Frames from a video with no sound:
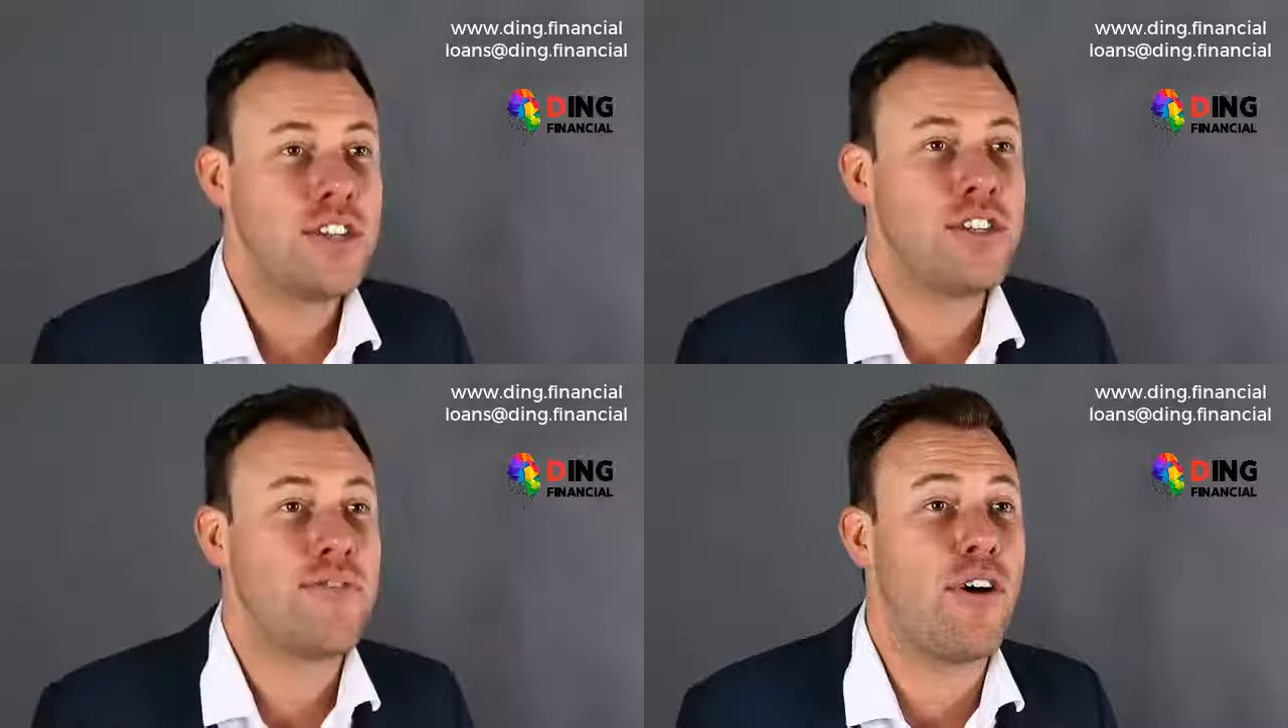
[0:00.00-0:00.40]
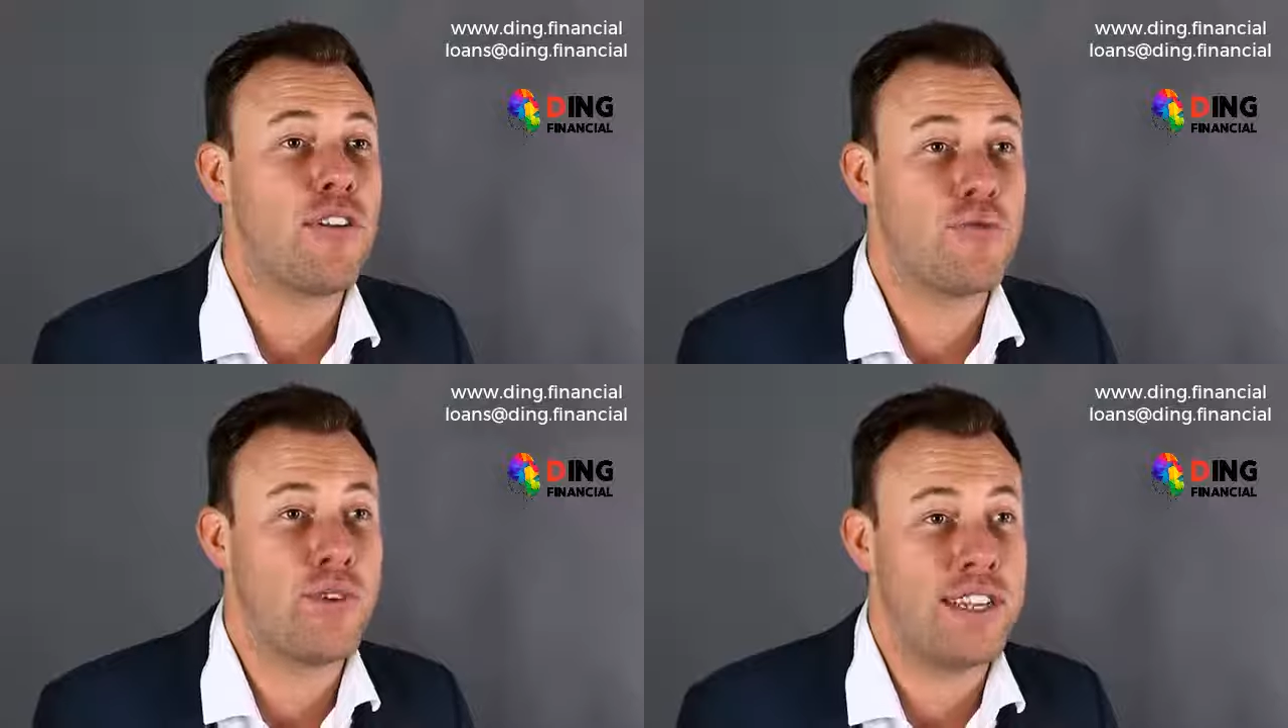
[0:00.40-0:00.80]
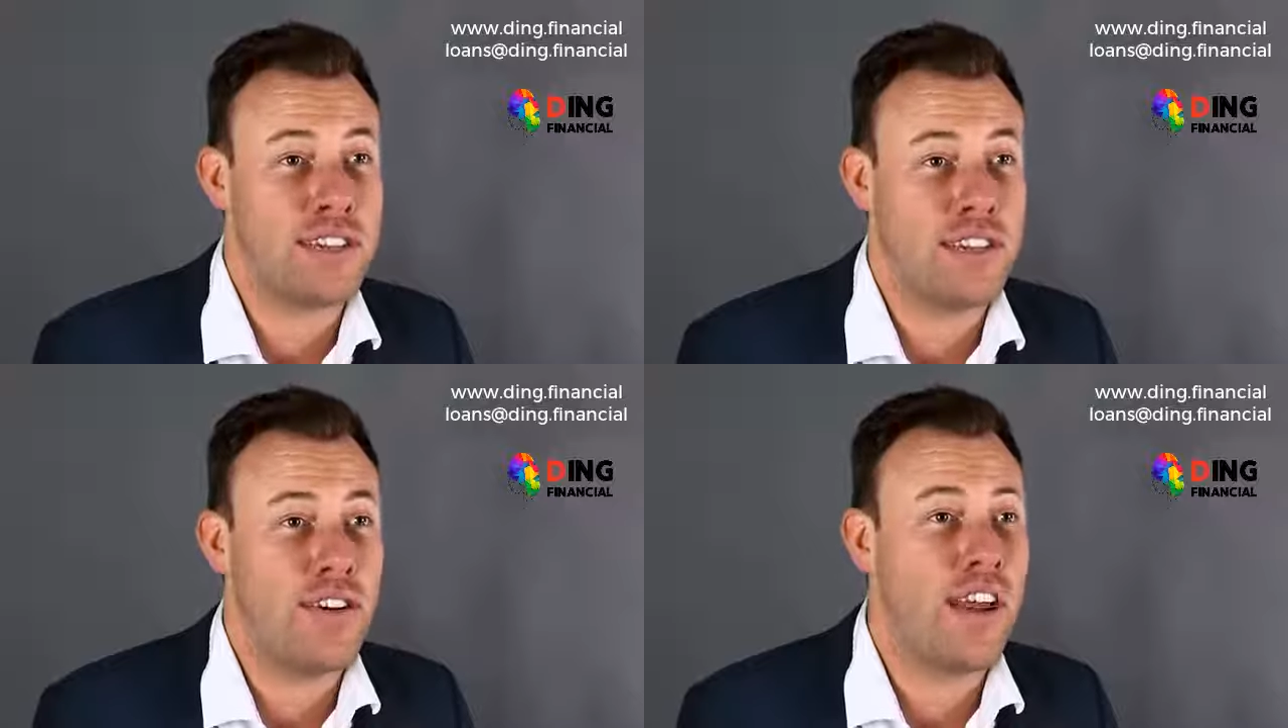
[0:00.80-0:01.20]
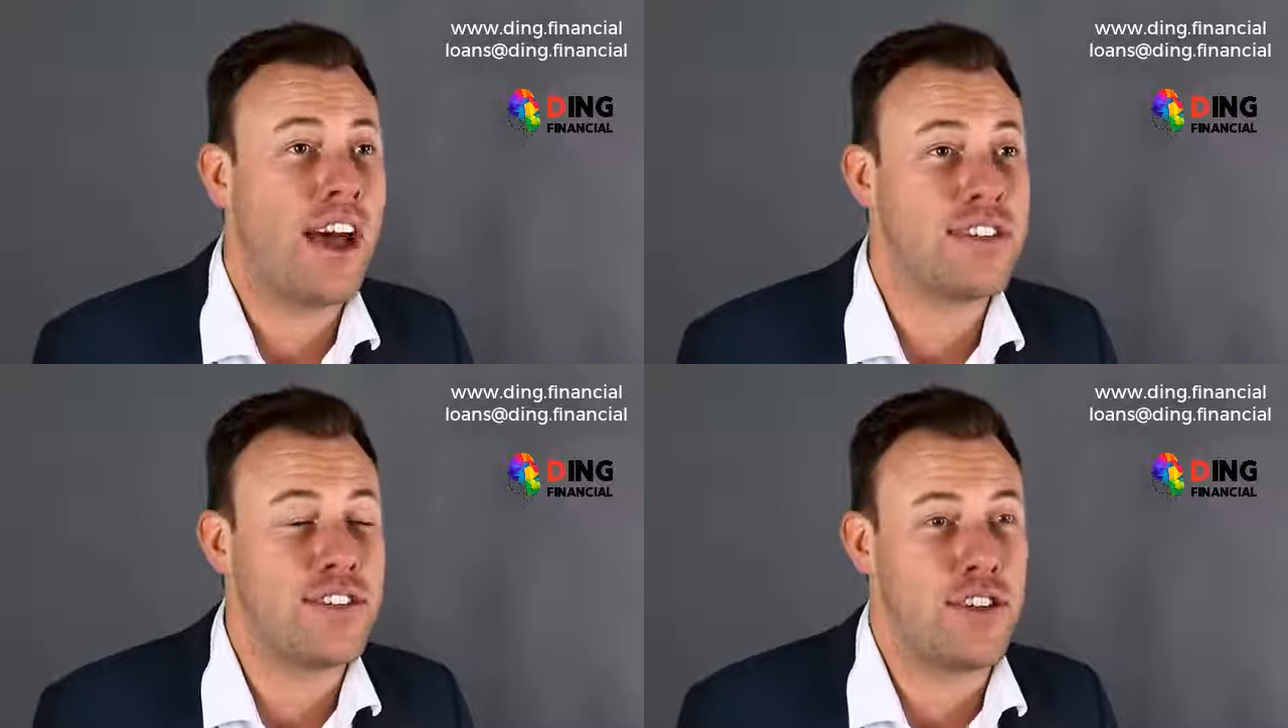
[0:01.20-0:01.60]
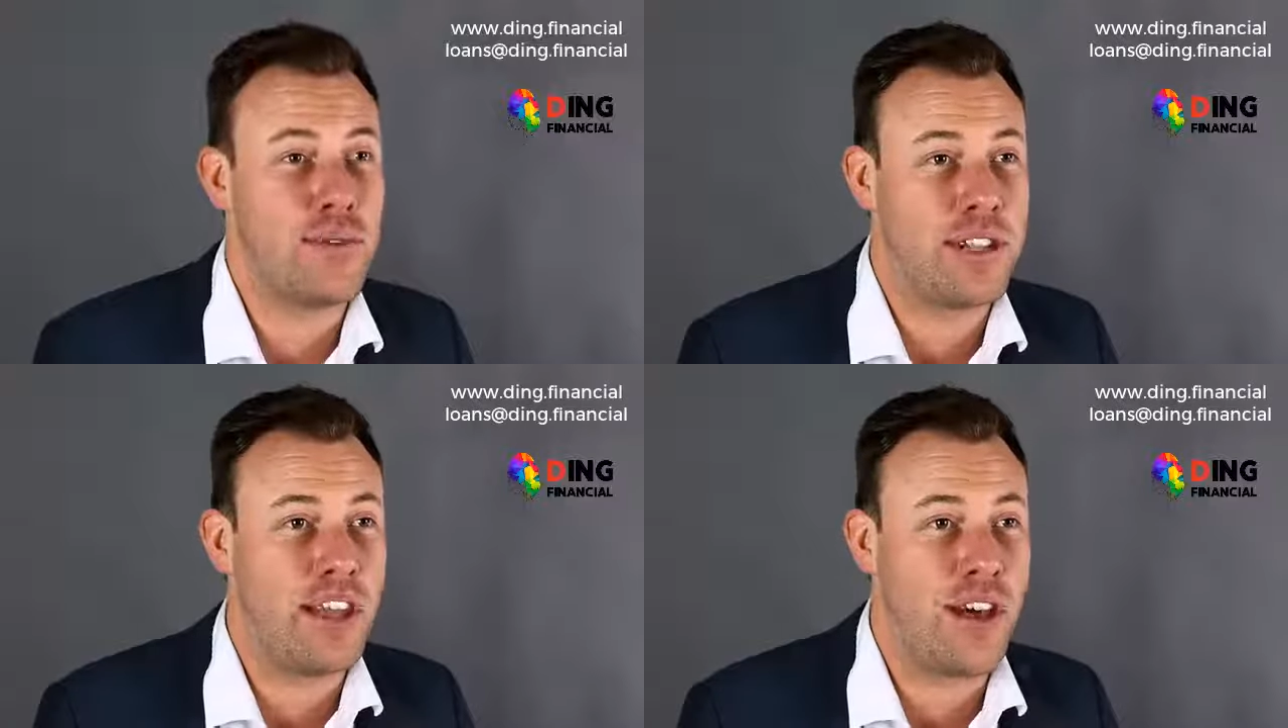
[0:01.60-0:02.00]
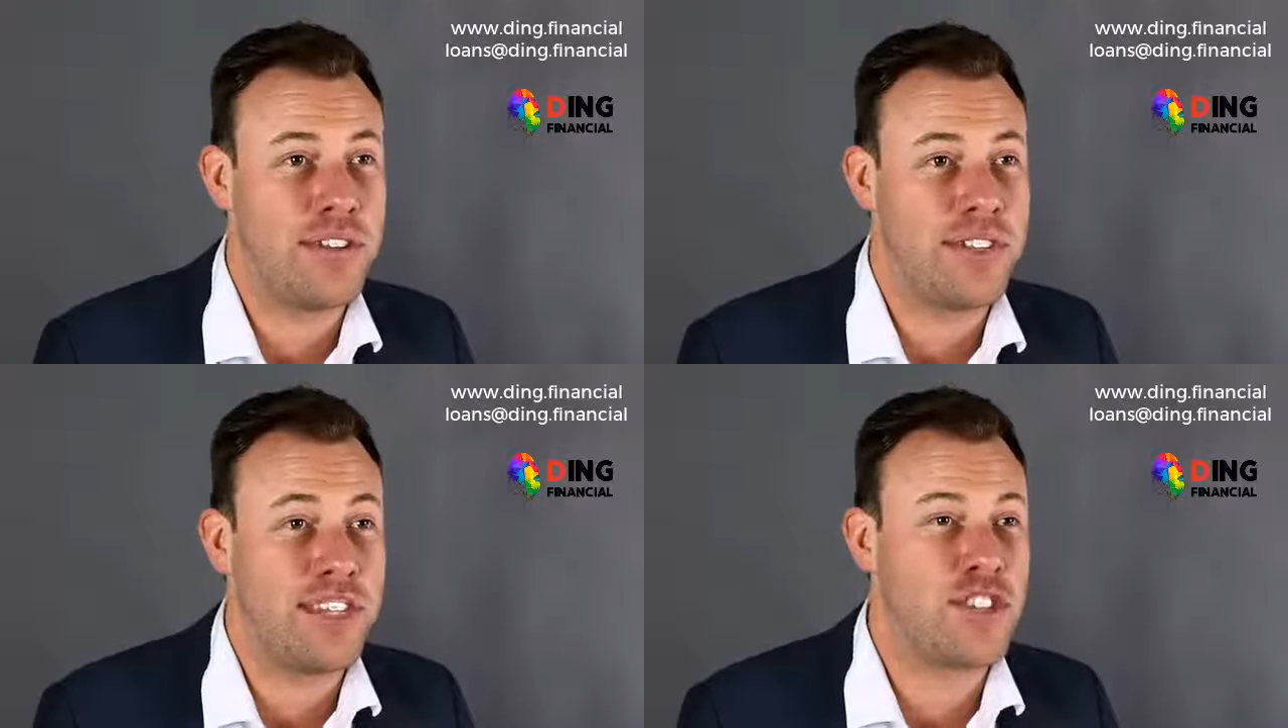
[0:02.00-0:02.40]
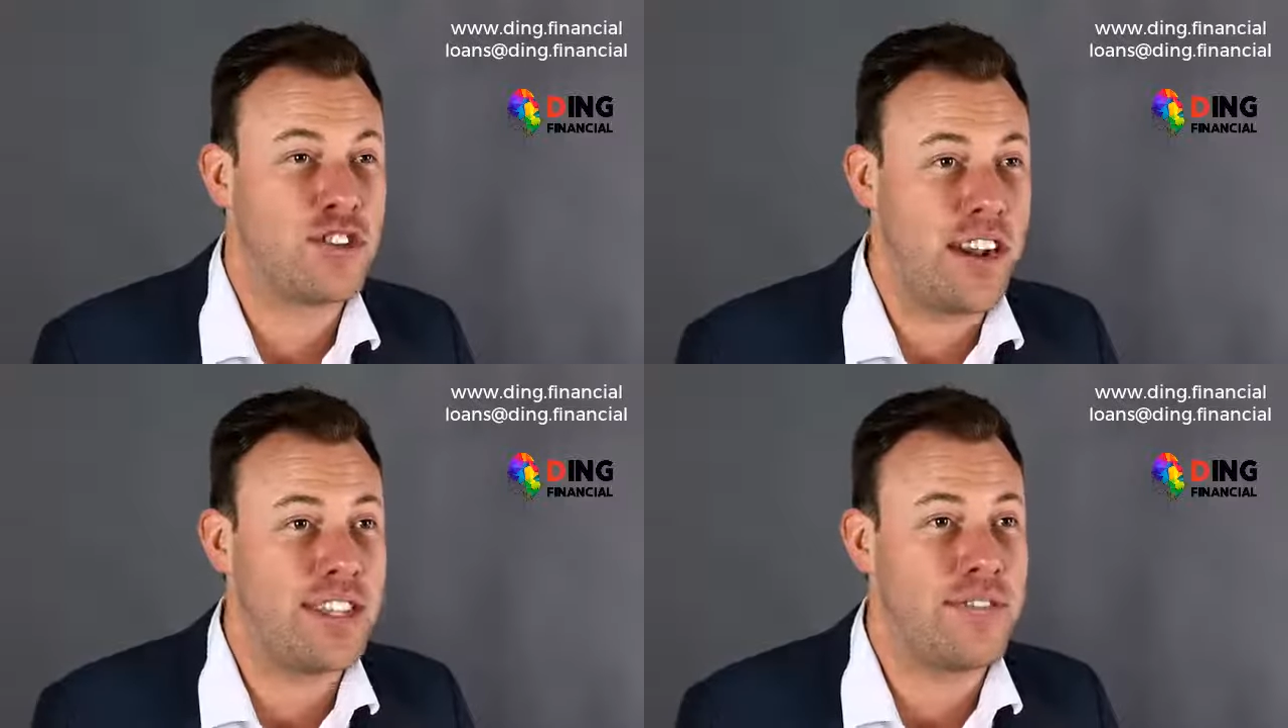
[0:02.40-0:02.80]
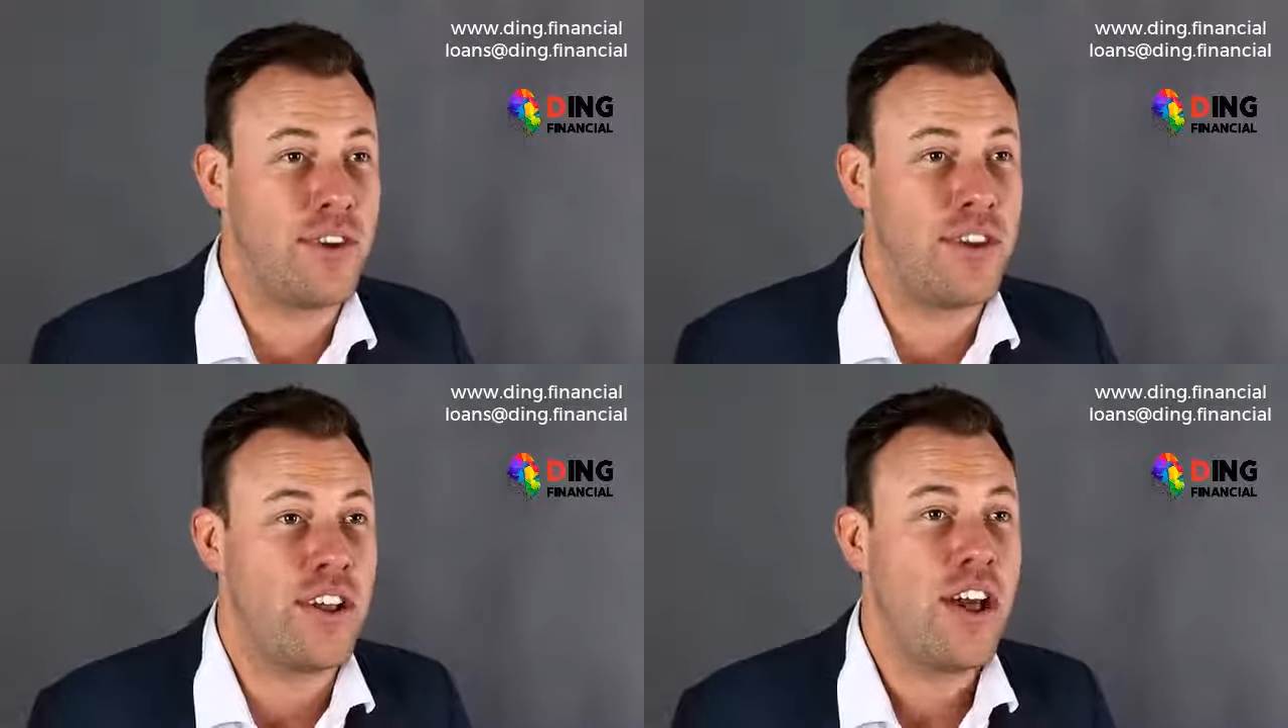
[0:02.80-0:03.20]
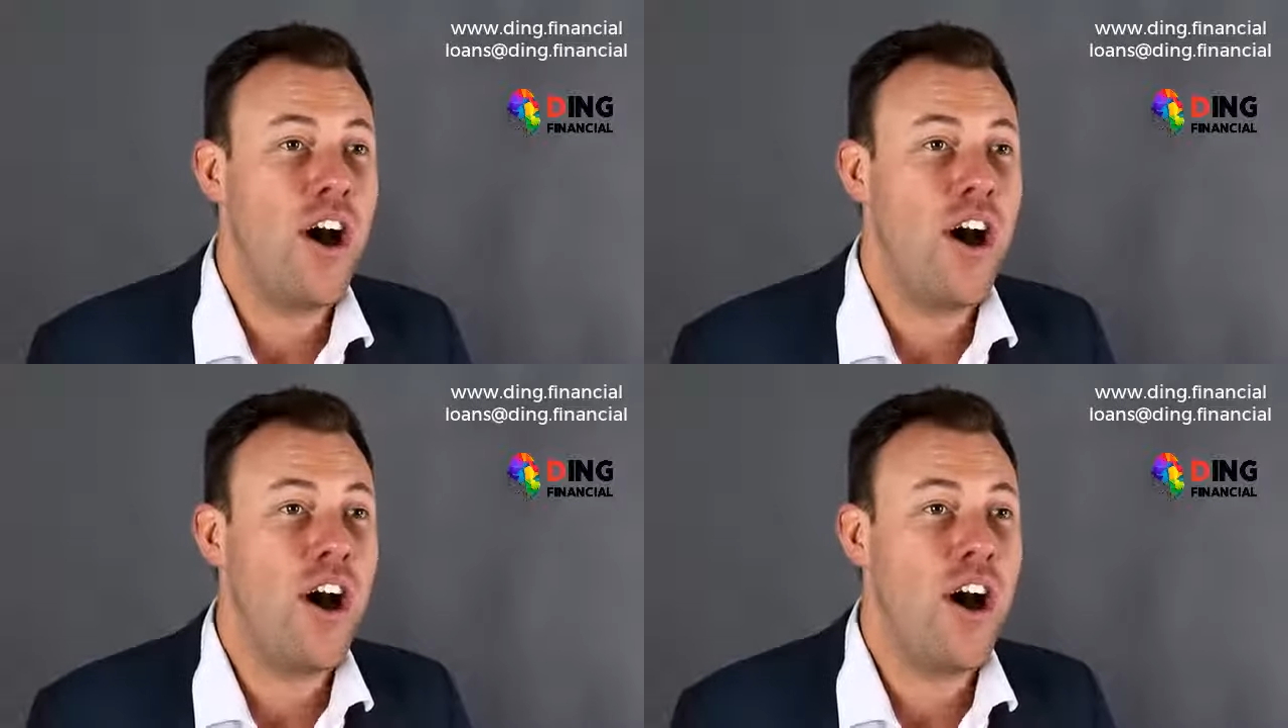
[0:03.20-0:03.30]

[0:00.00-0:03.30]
default risk on unsecured loans is transferred